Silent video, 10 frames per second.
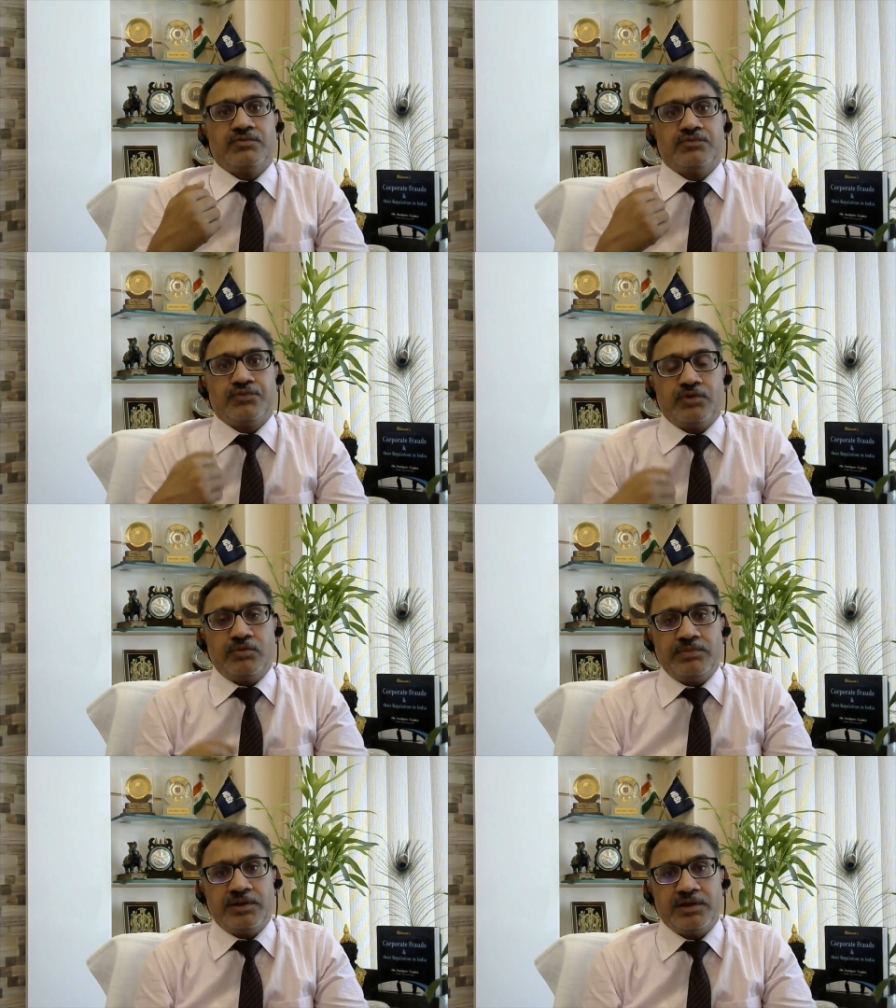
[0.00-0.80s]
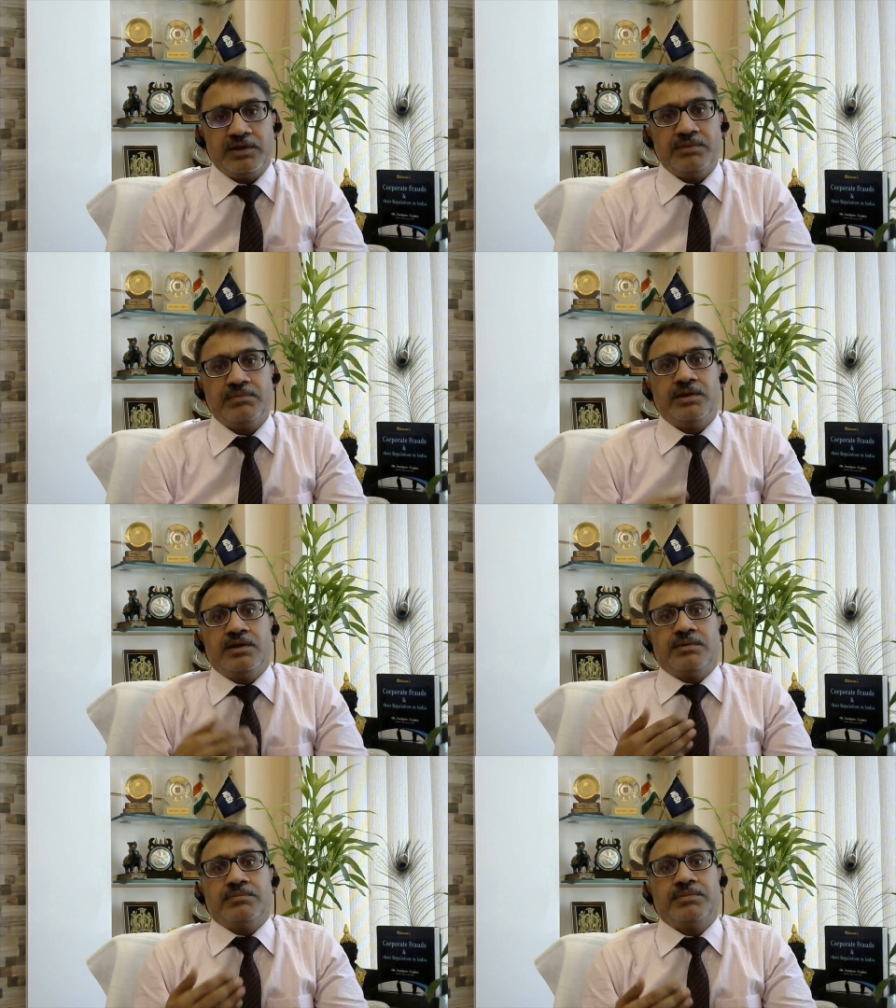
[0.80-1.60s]
from him,
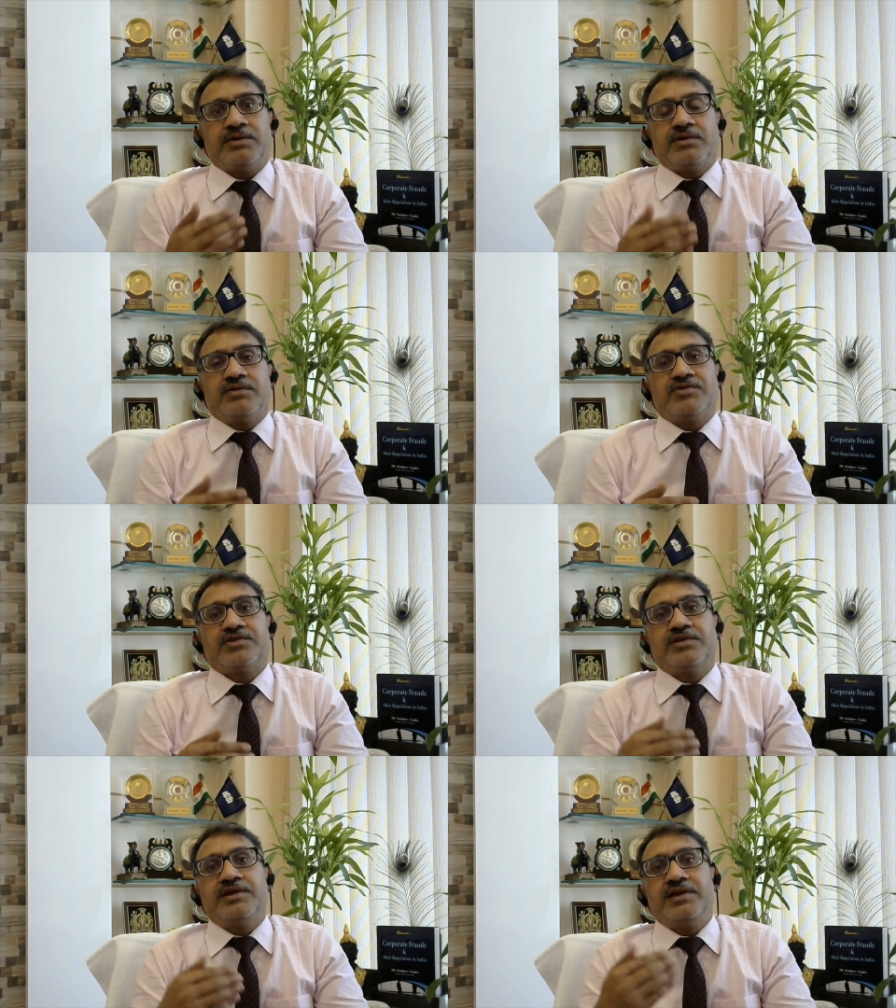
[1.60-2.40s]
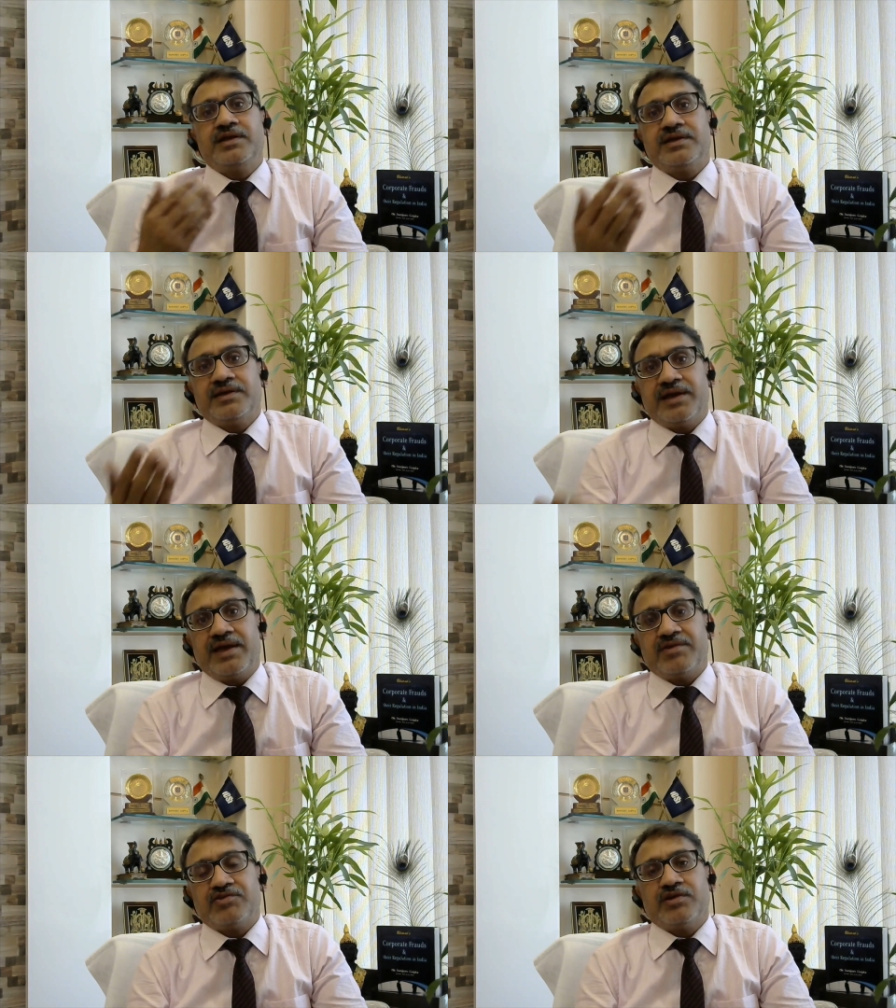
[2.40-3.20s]
but stealing
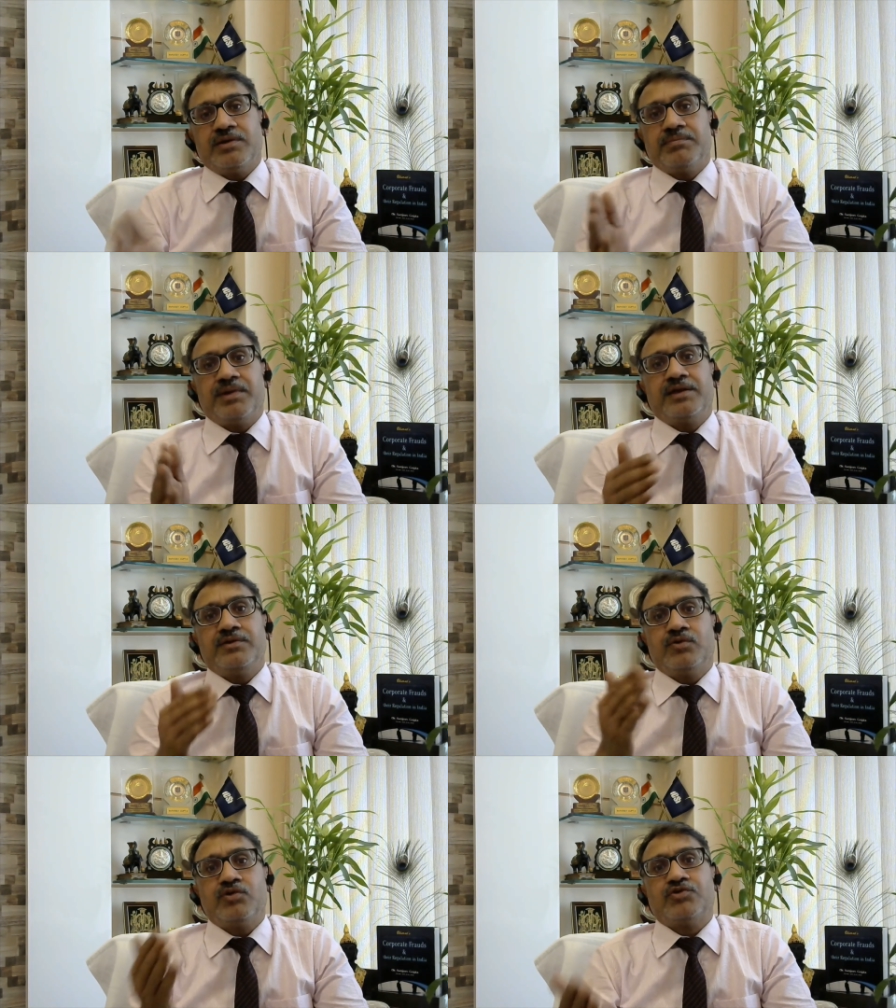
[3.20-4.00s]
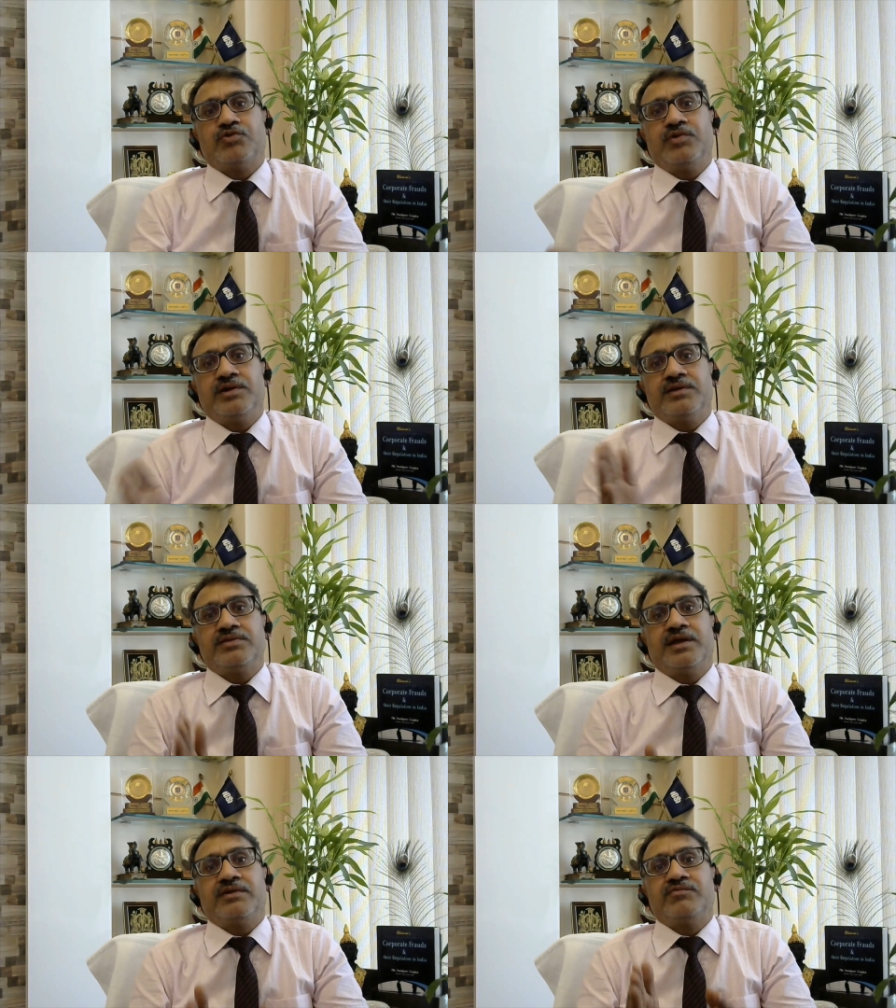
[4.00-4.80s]
cash by not showing
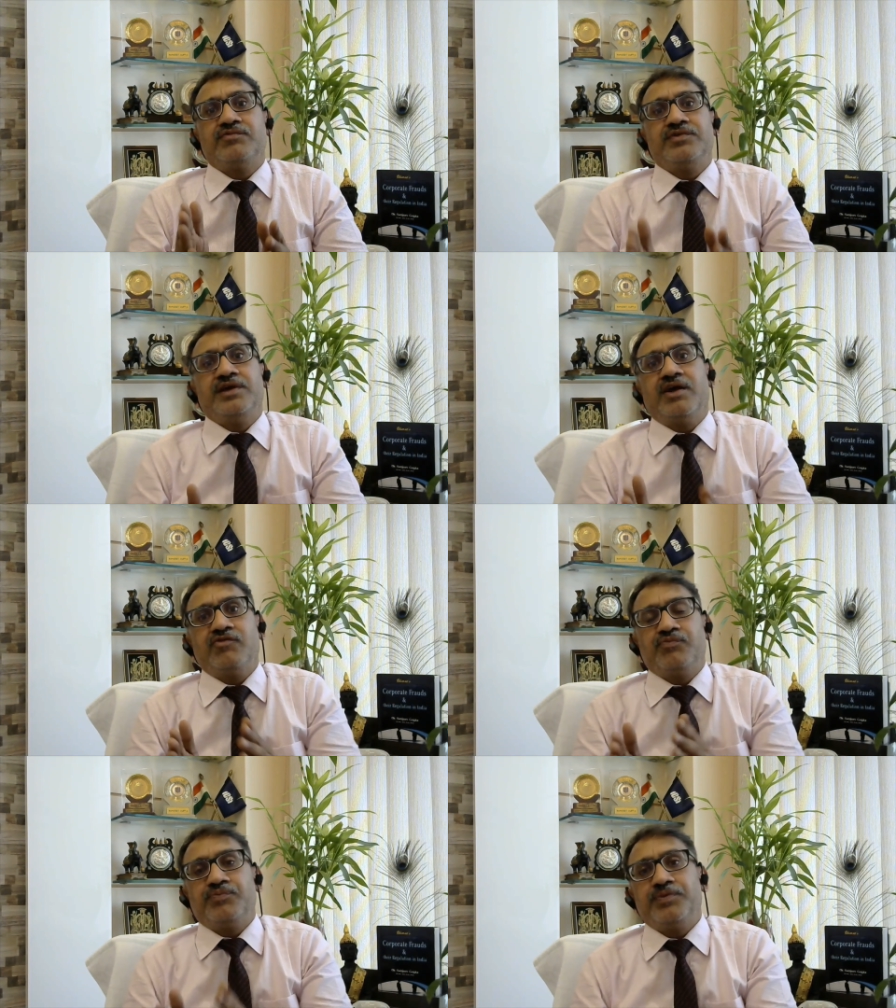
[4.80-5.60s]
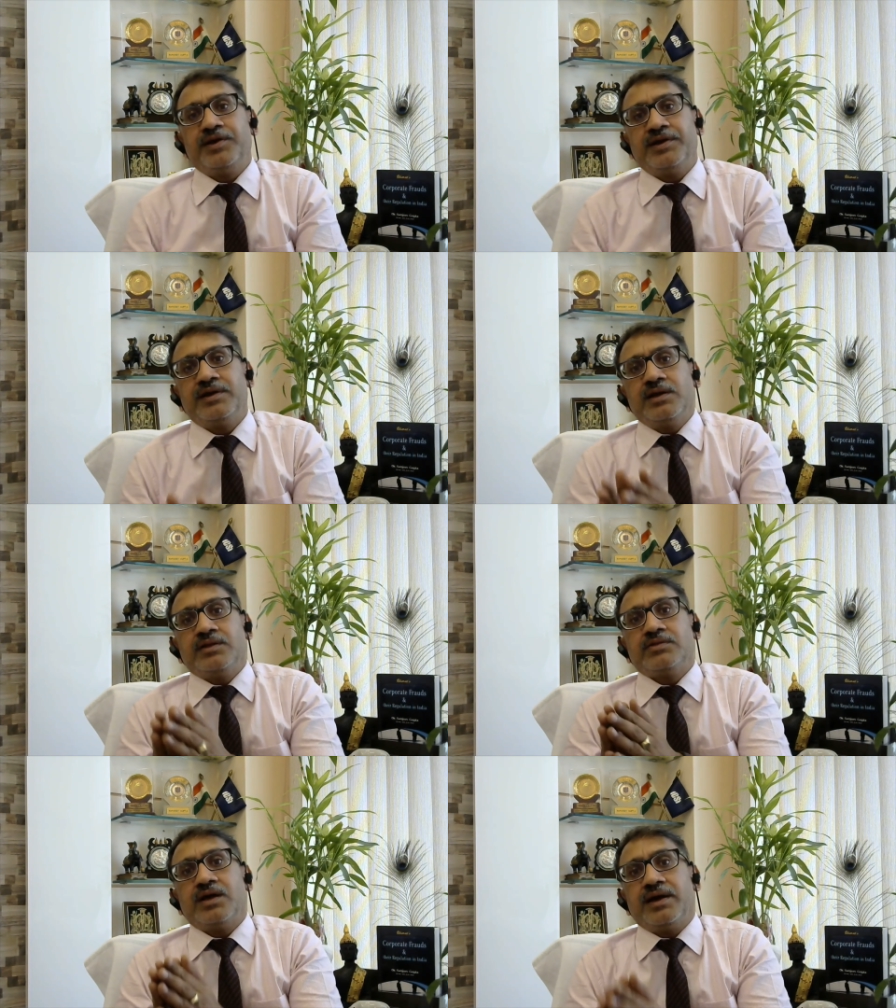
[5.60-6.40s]
that we have paid
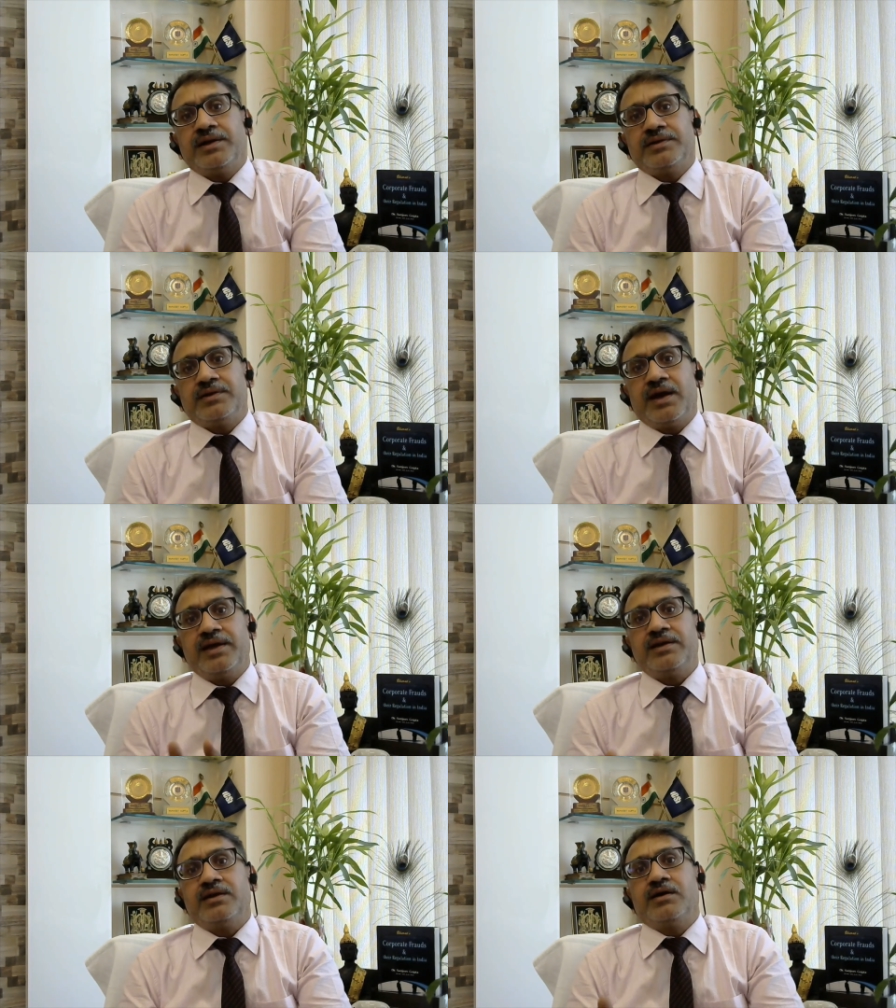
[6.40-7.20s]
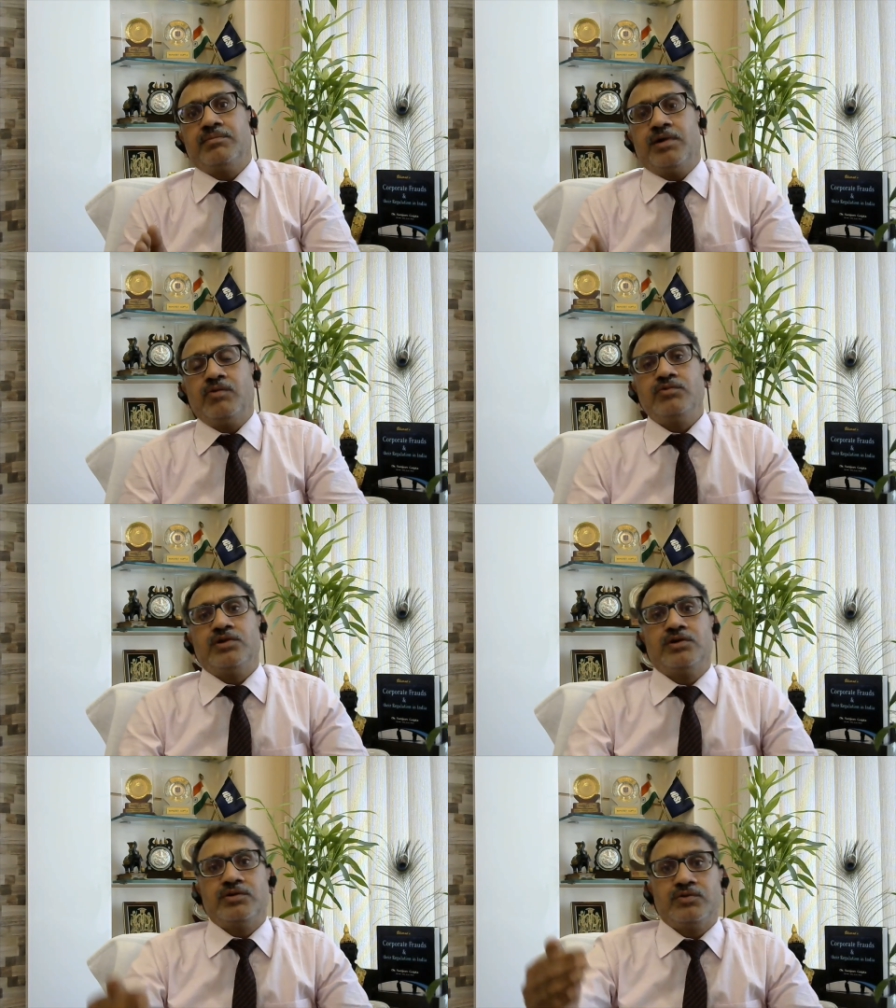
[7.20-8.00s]
the entire amount
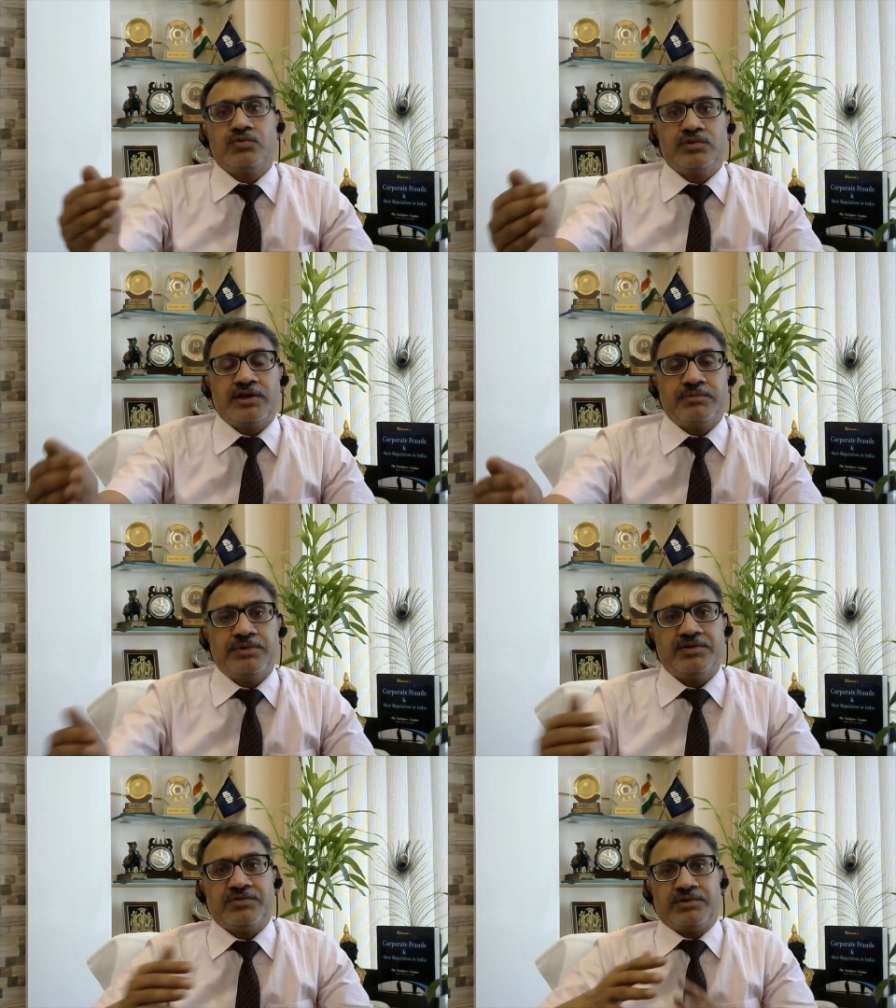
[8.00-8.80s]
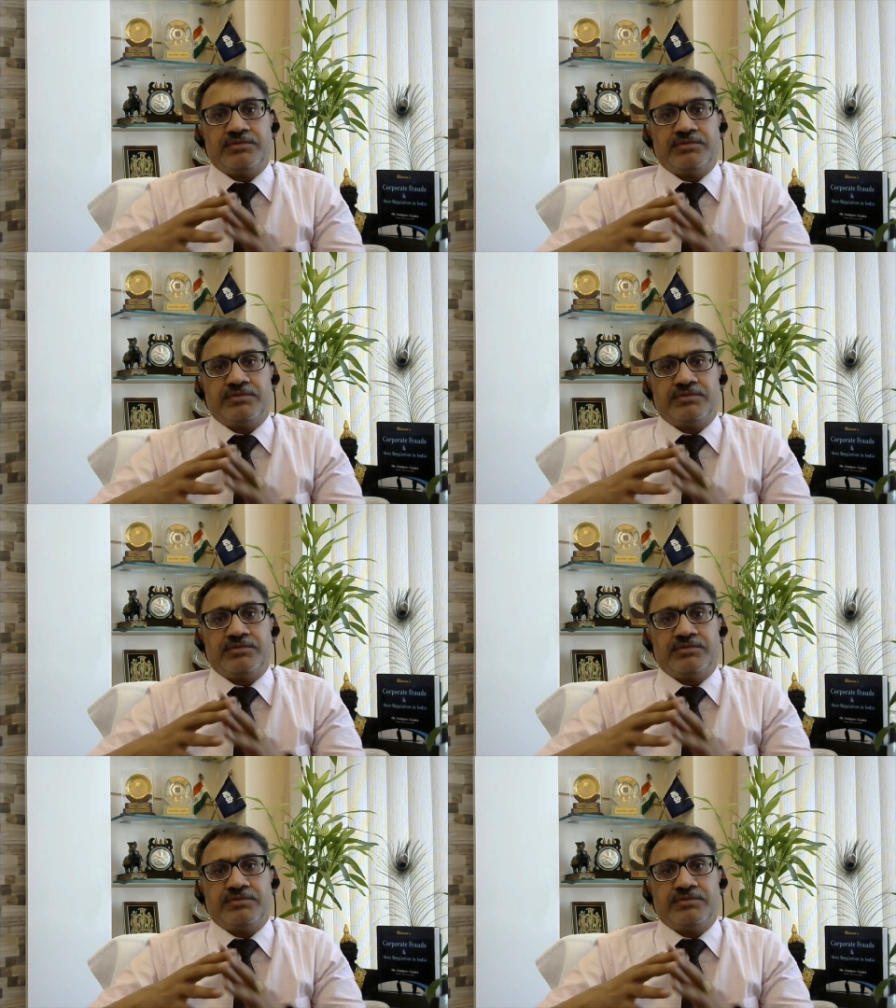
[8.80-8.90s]
to that person.